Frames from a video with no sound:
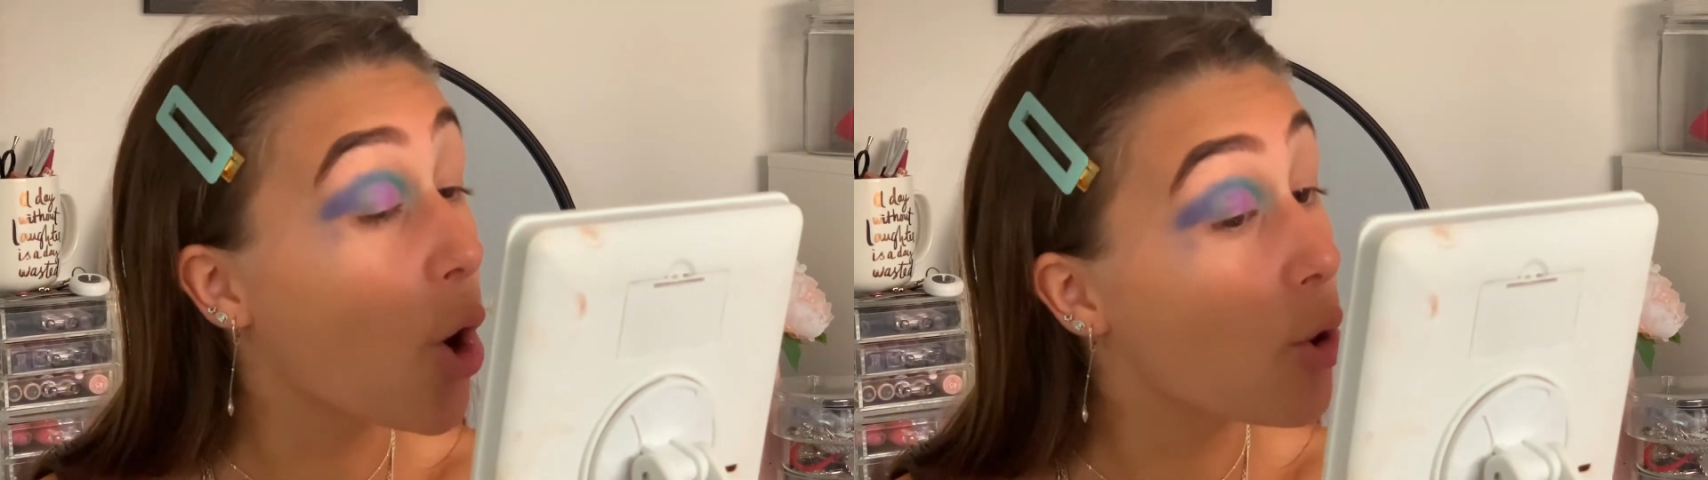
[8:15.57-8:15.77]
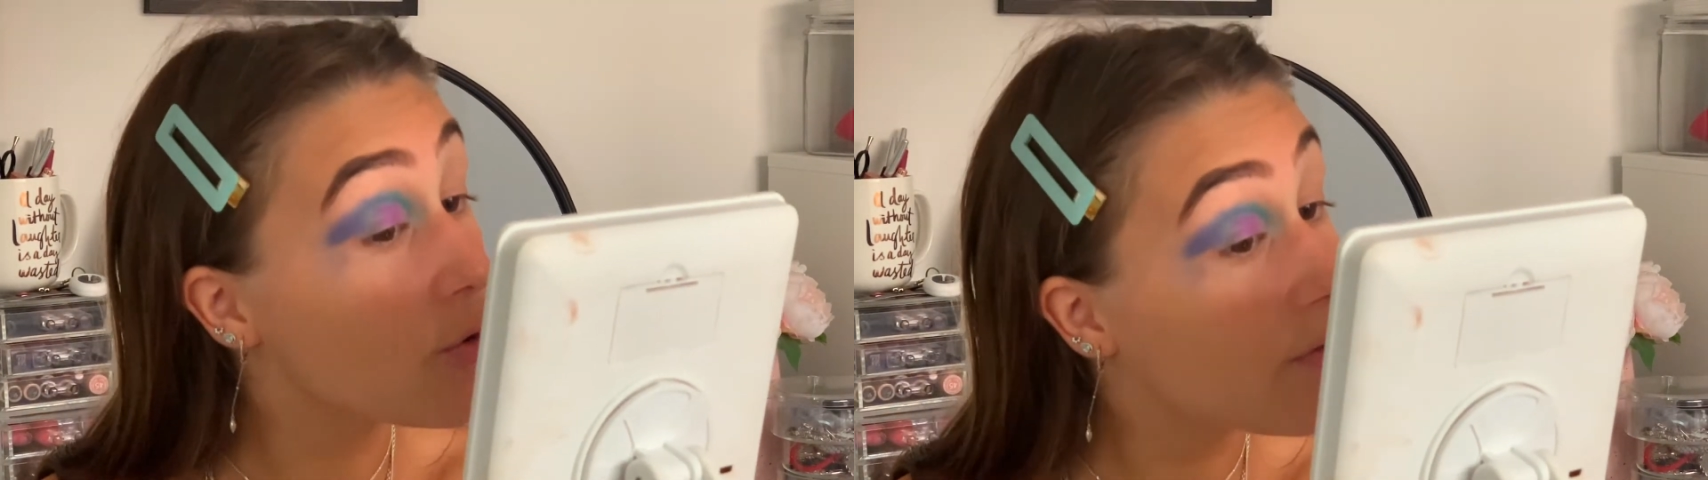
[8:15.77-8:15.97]

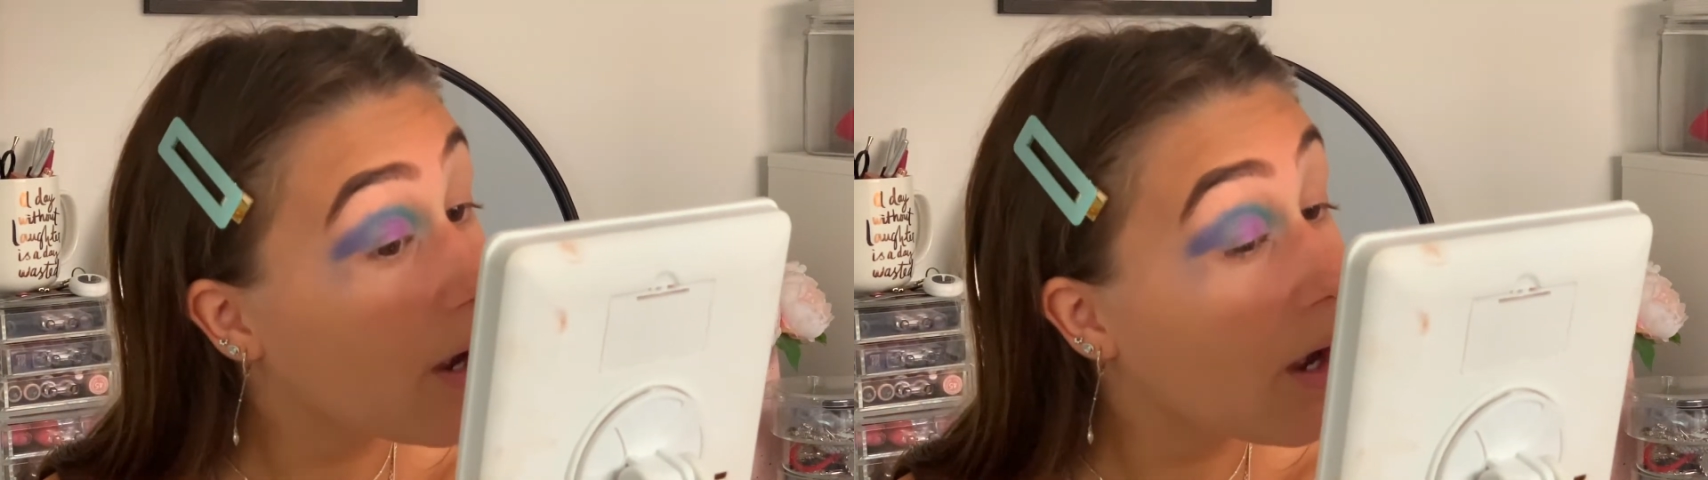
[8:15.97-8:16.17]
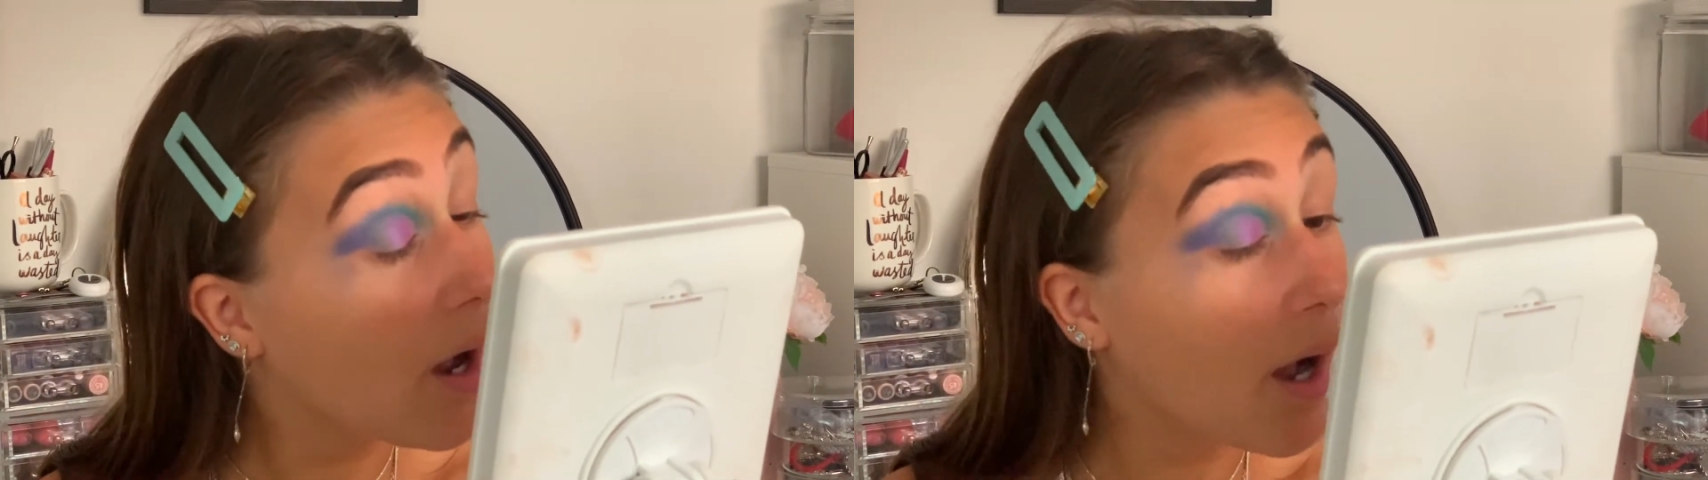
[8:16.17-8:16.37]

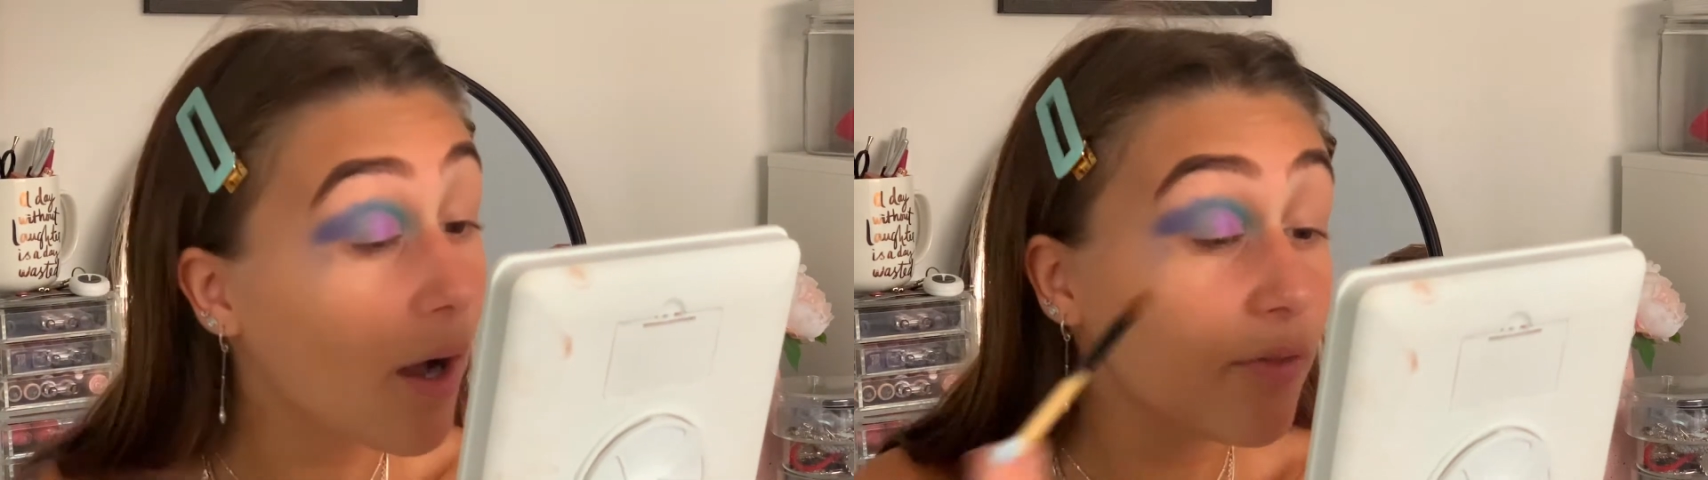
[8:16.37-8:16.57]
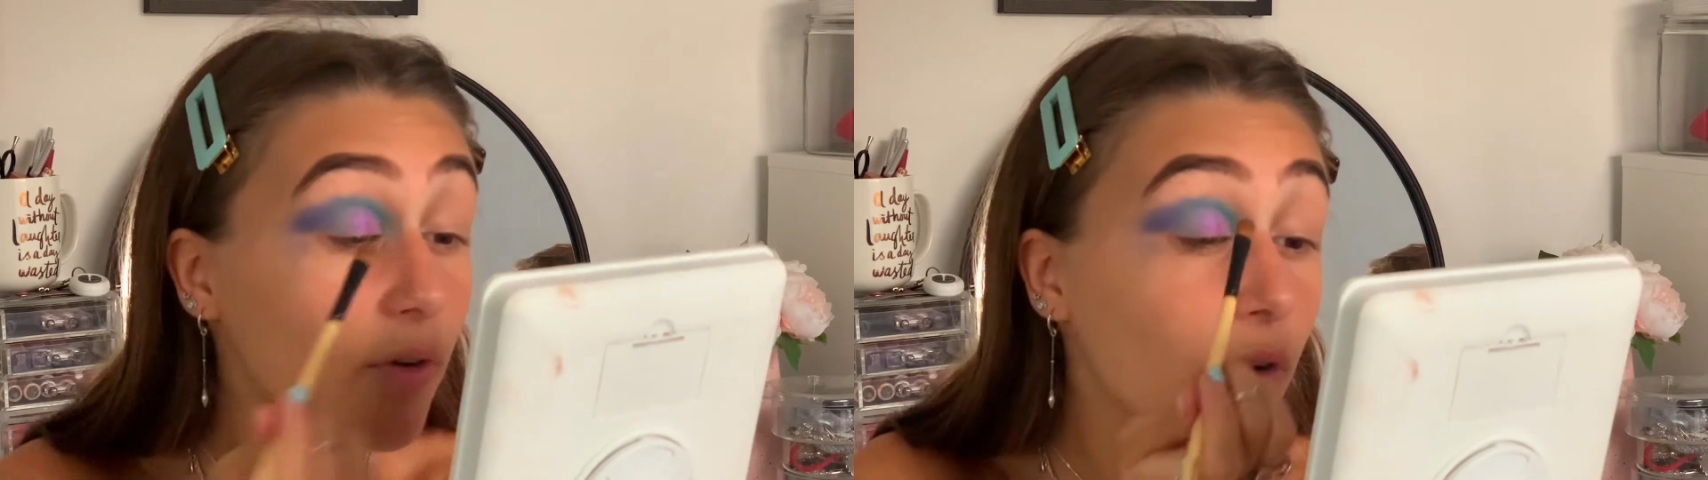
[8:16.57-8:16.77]
over
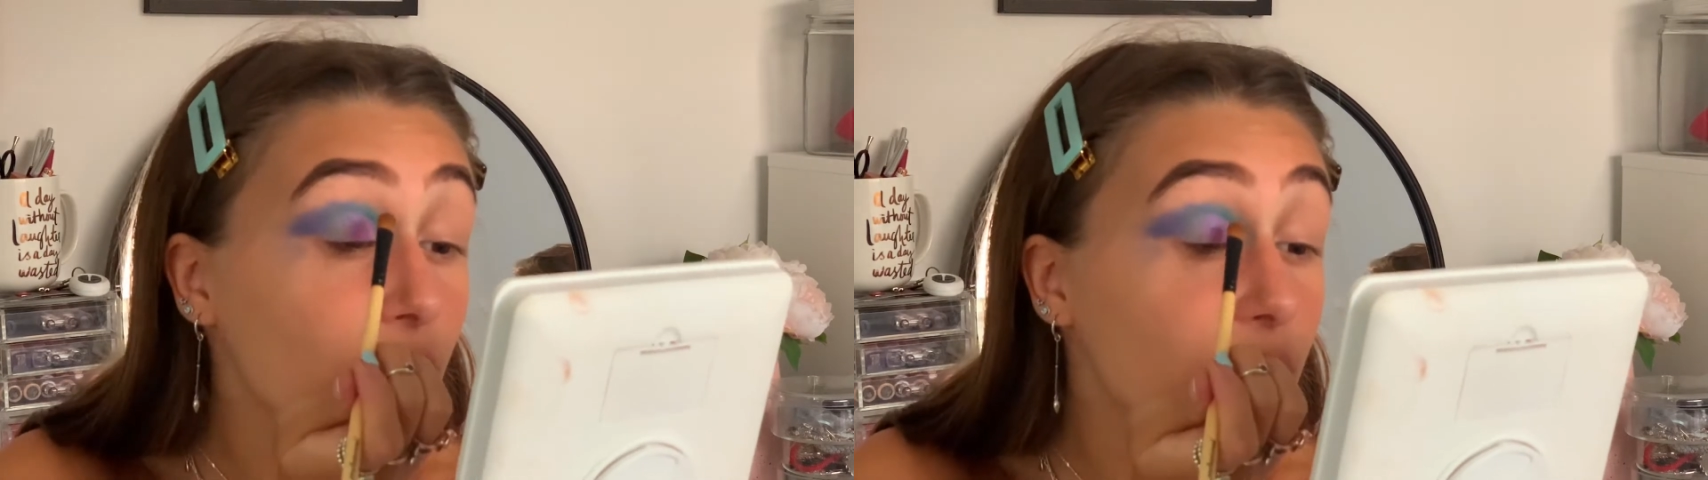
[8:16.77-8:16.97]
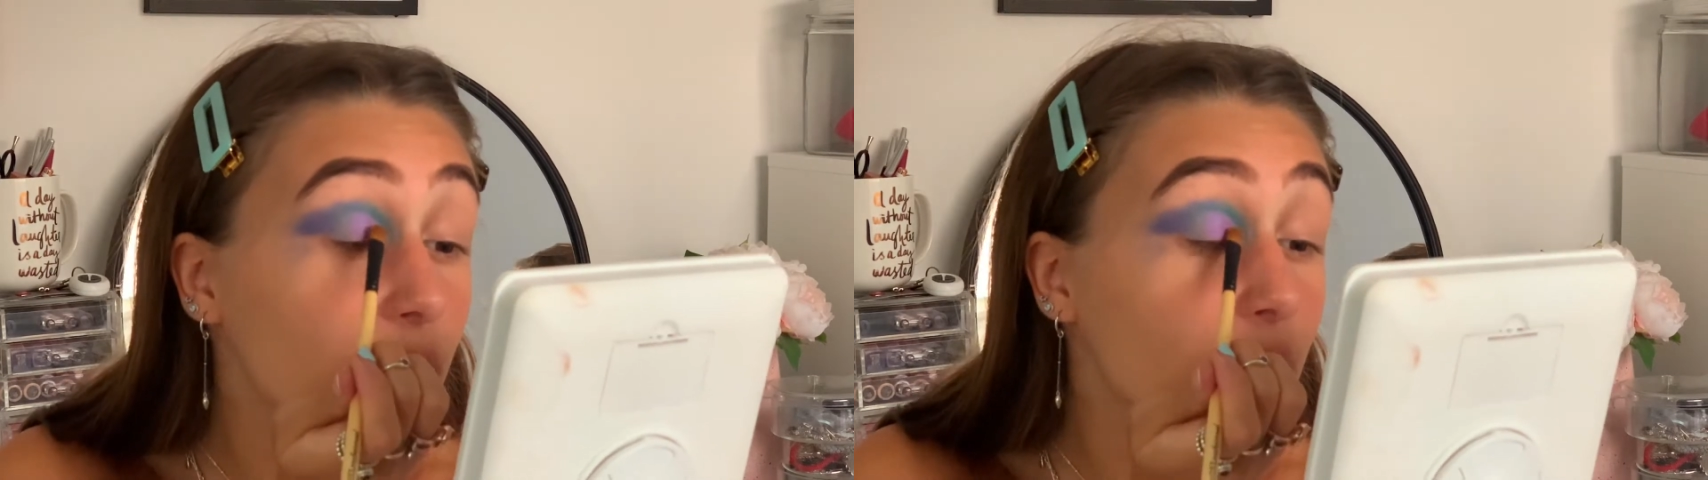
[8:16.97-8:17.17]
half
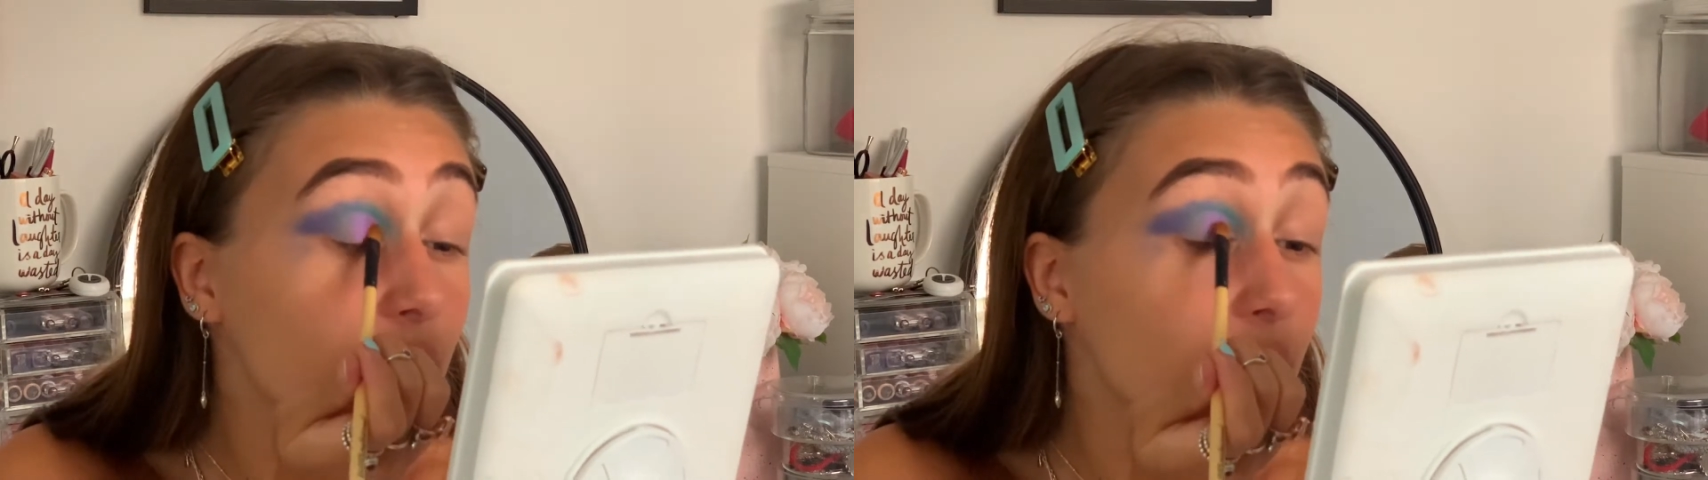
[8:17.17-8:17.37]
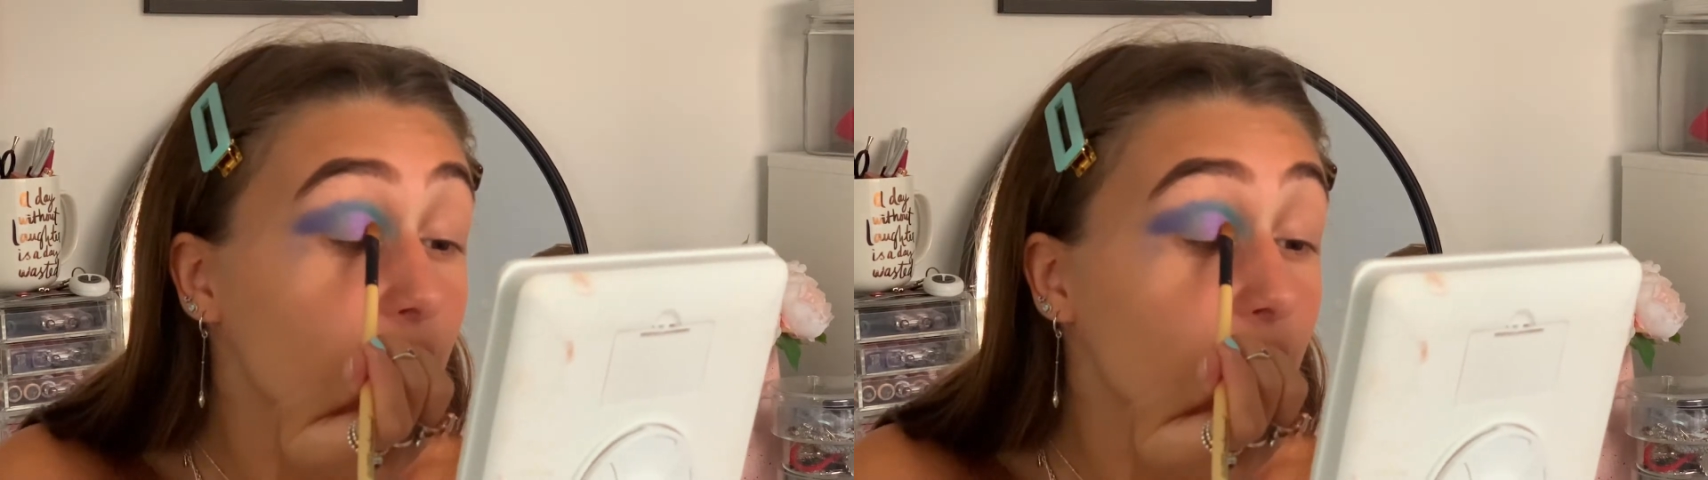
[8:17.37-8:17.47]
of the lid.